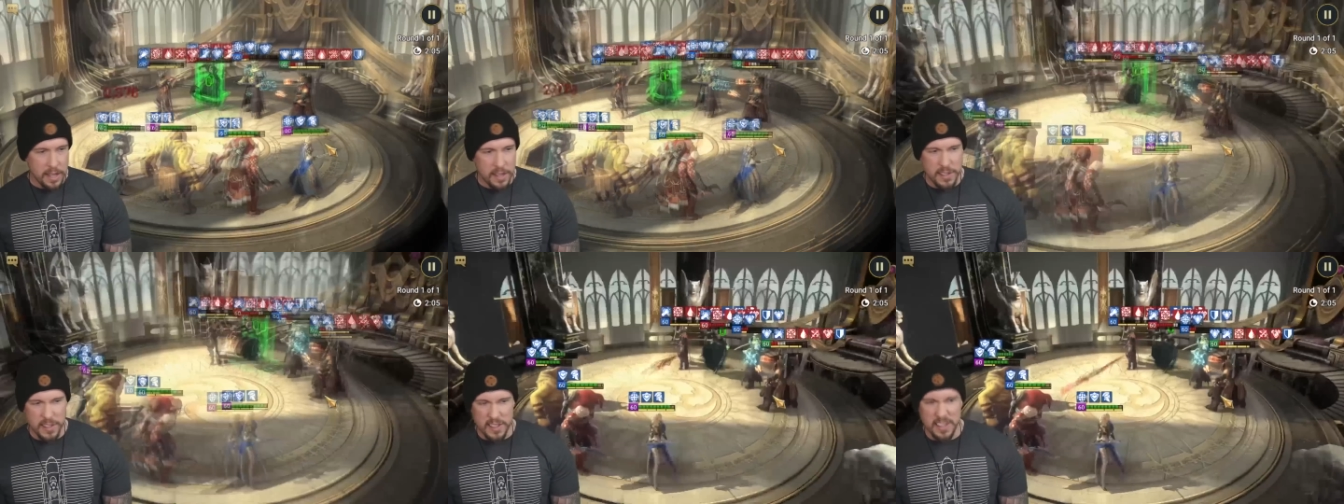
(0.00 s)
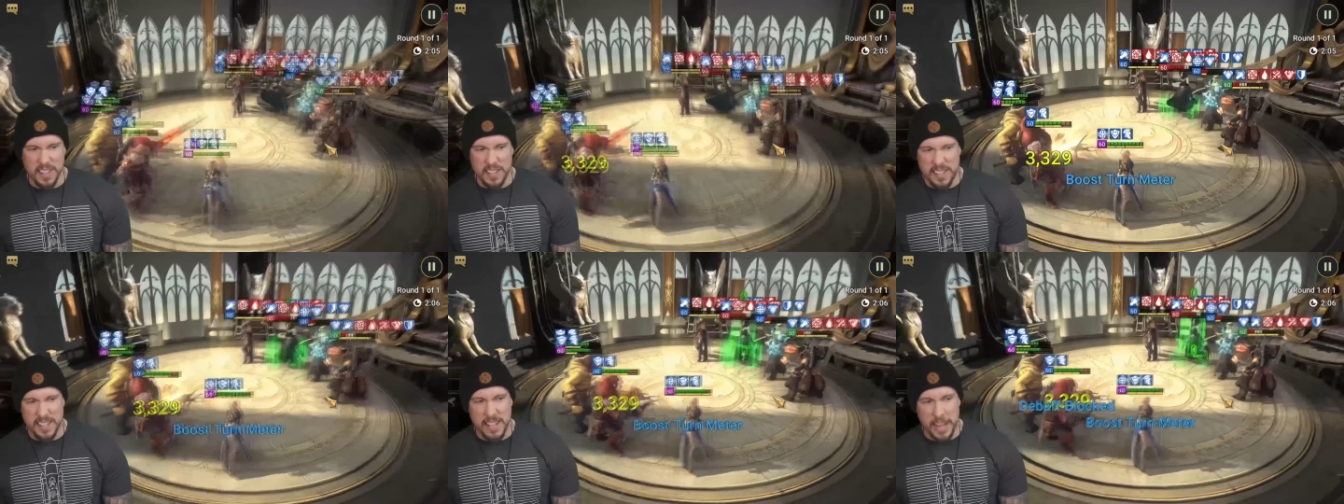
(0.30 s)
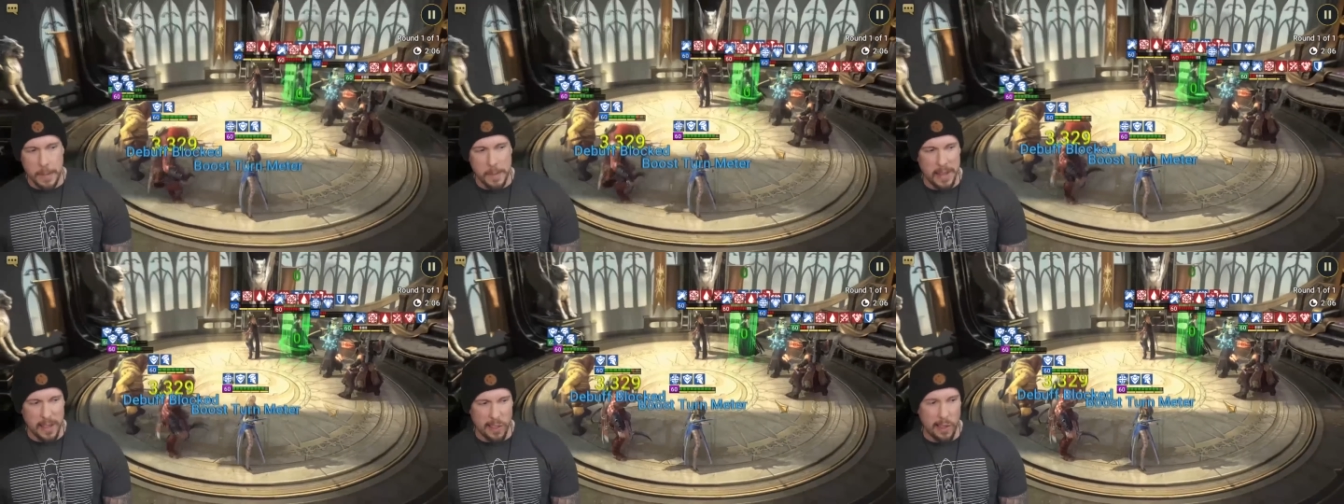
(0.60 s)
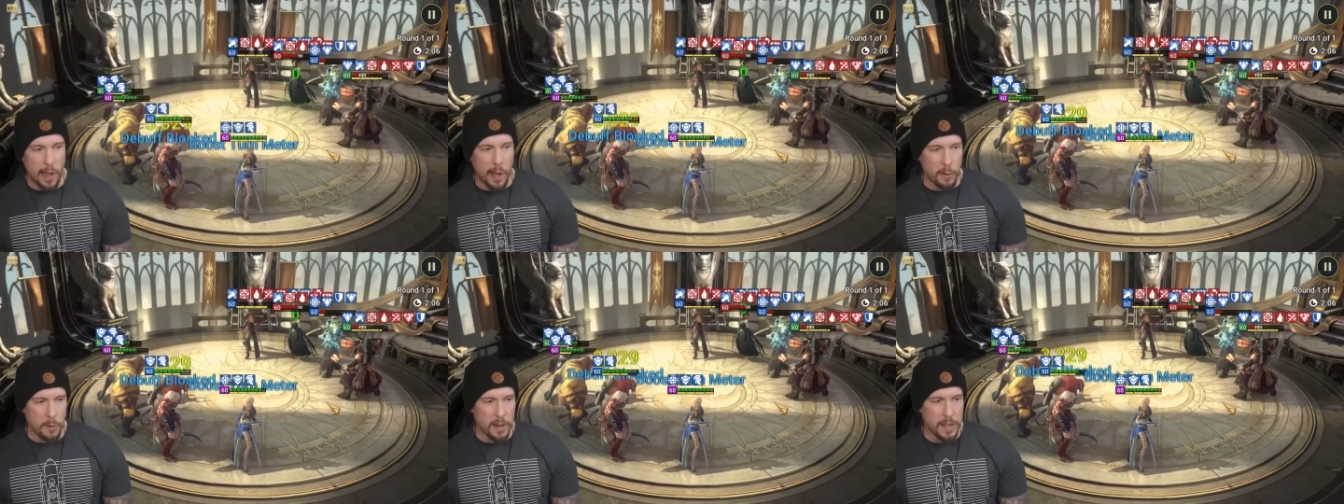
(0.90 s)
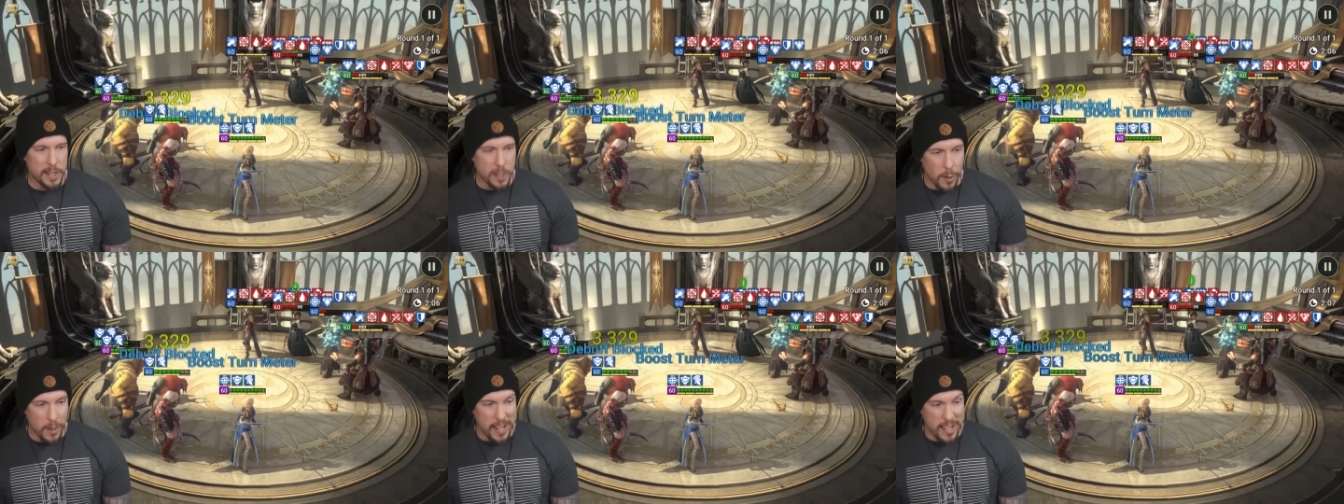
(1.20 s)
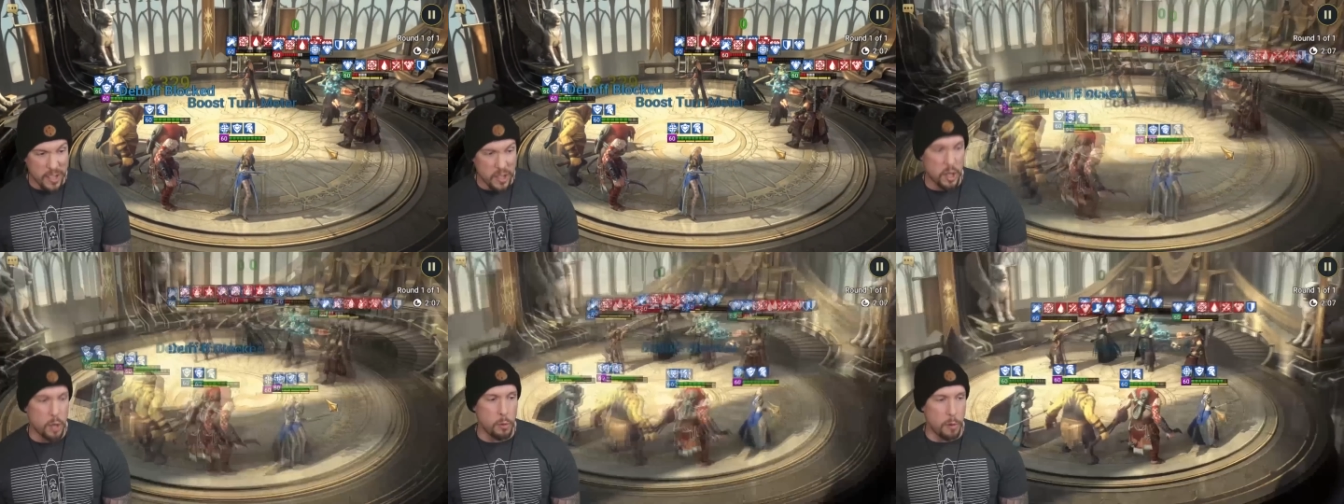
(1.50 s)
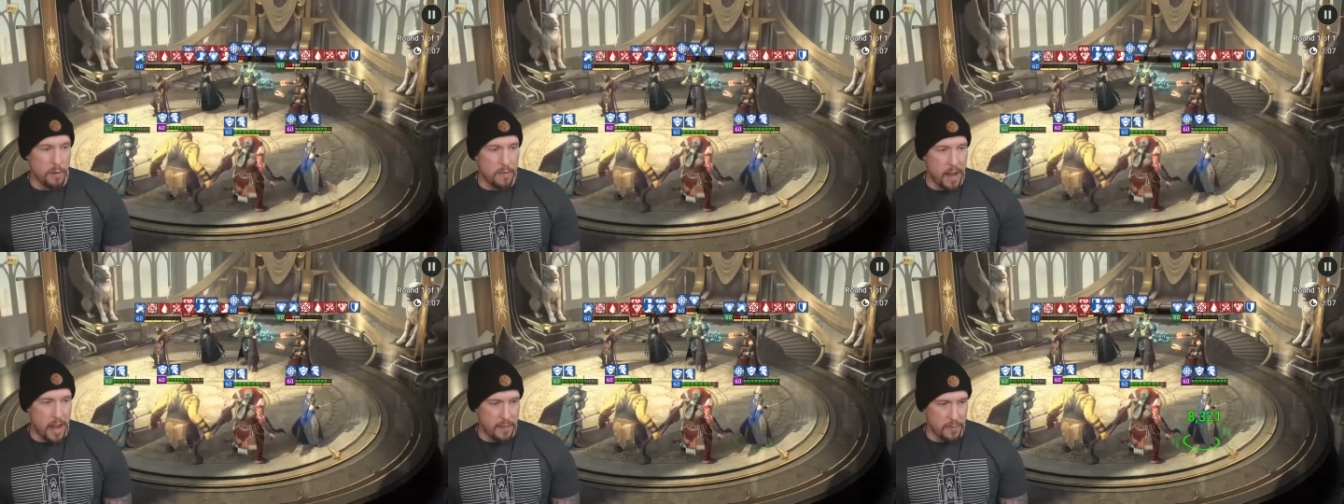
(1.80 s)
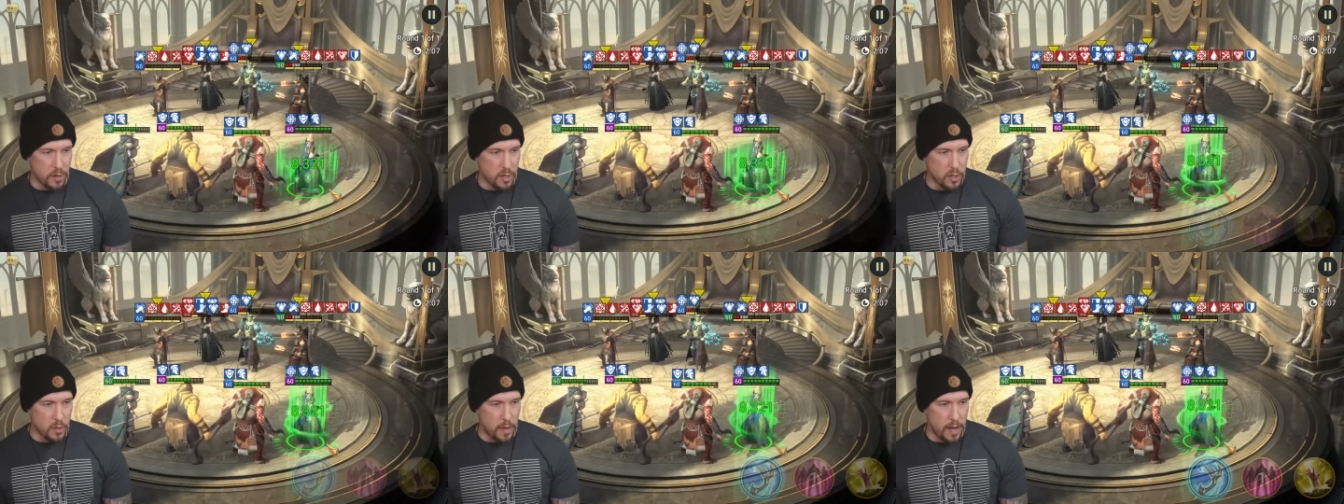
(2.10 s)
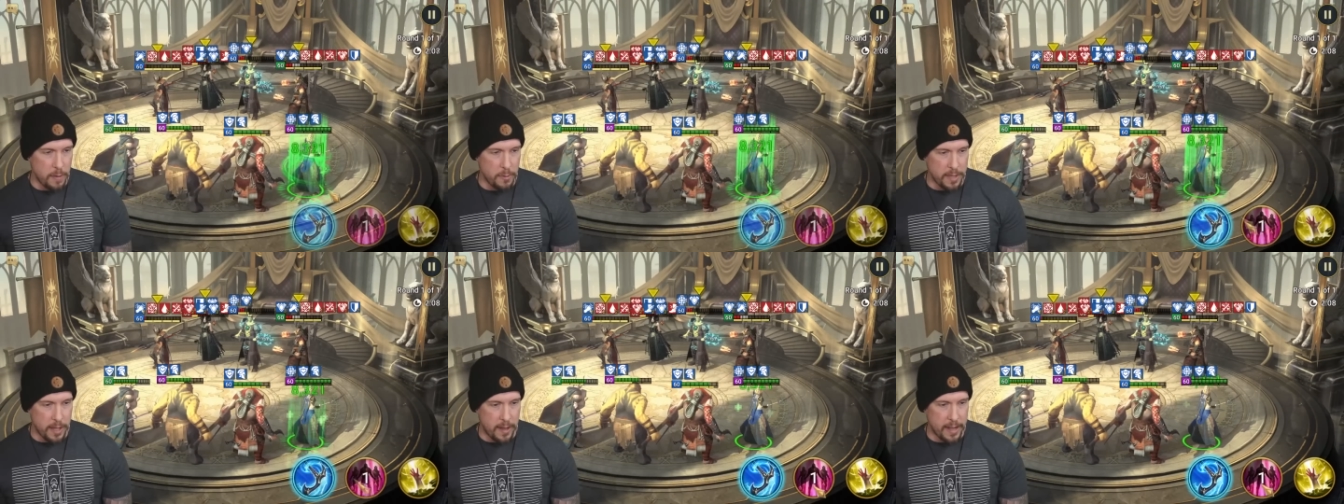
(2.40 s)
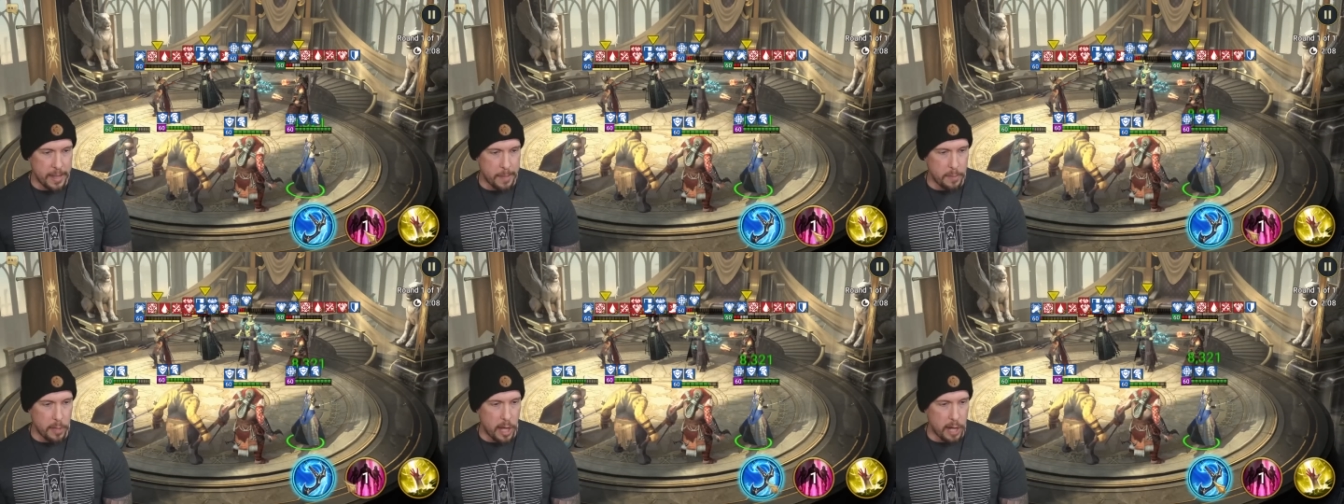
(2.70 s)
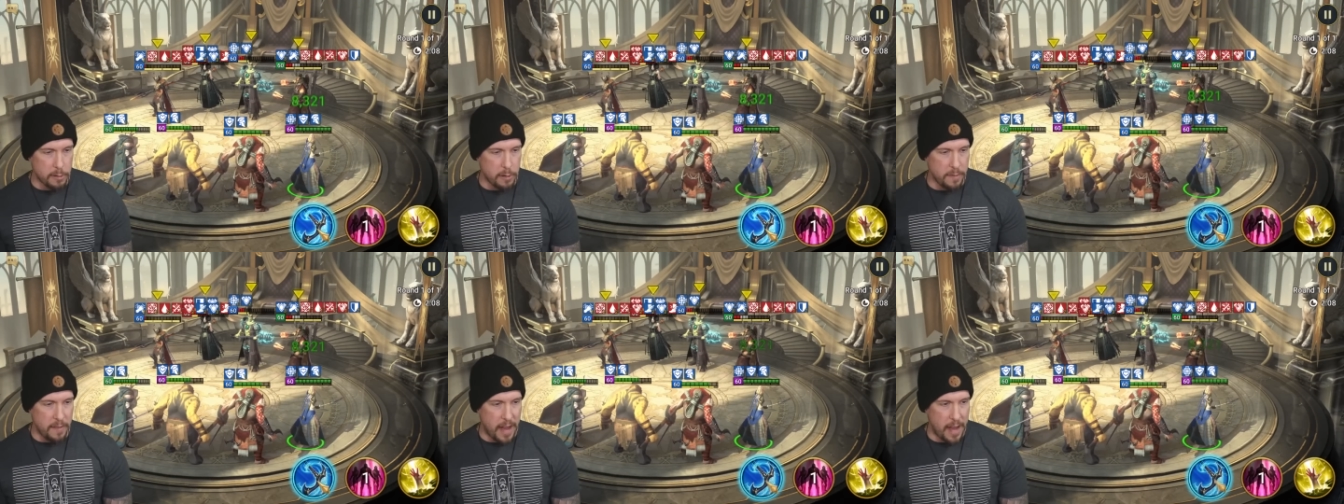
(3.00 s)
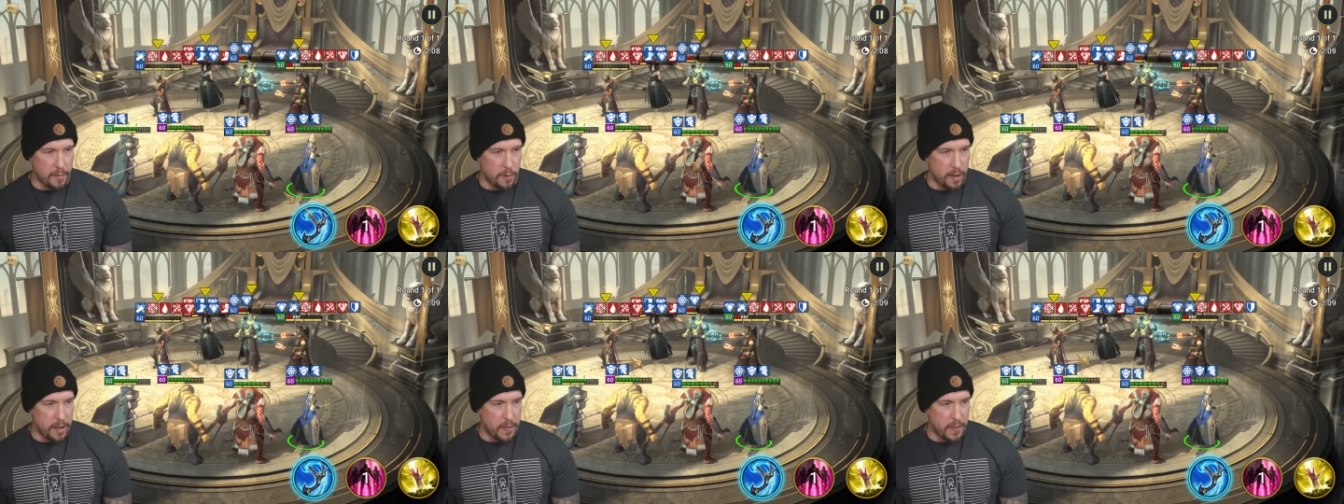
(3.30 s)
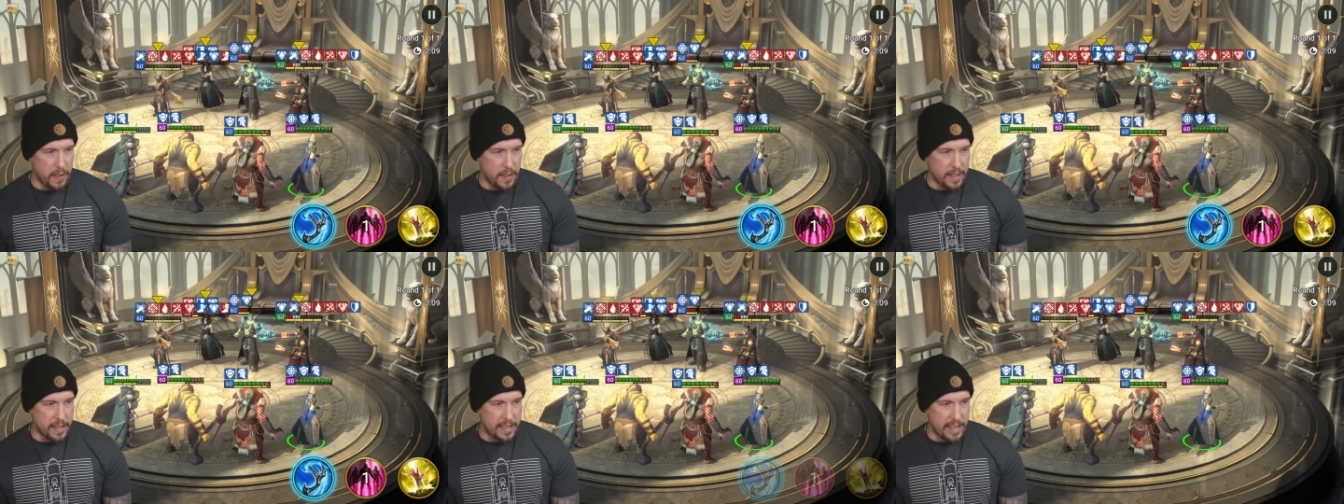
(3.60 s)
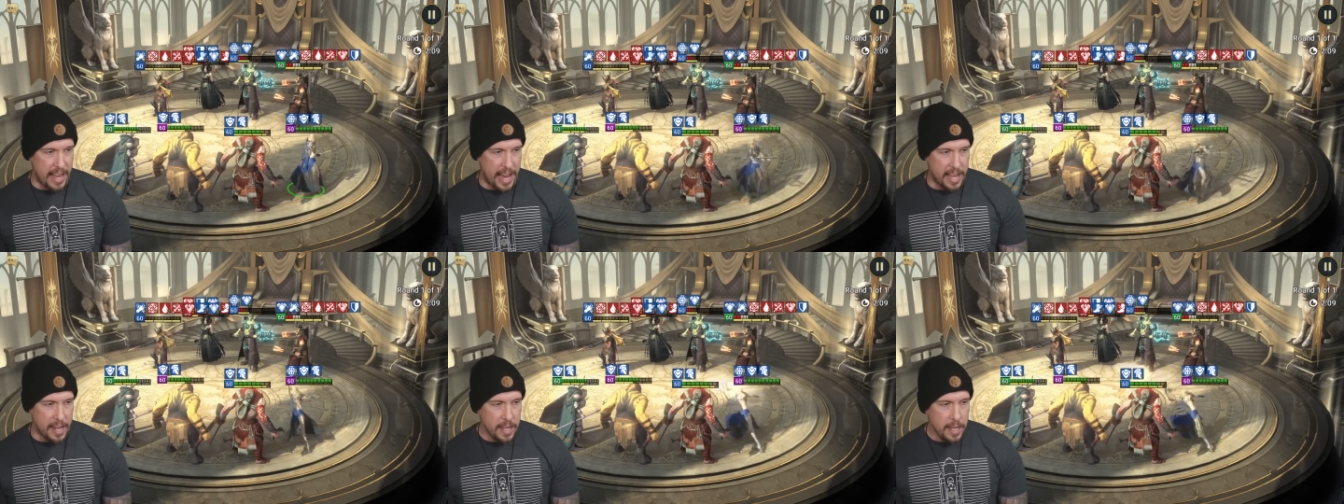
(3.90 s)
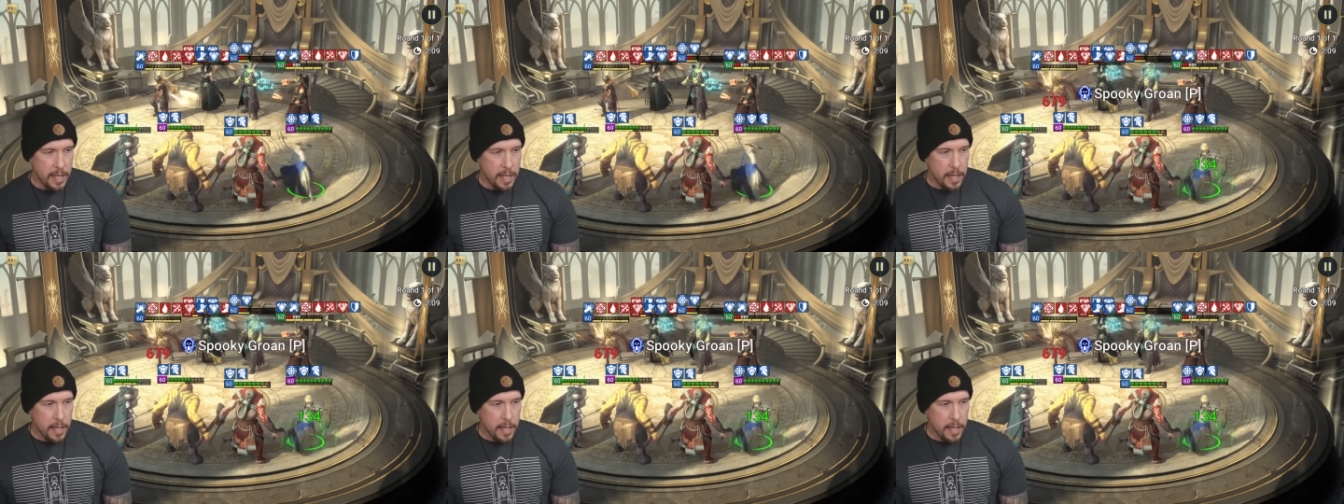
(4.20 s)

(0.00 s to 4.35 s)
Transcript: Just, it's going to be a long one. Going against two Revivers, right? Without any block Reviver or anything like that.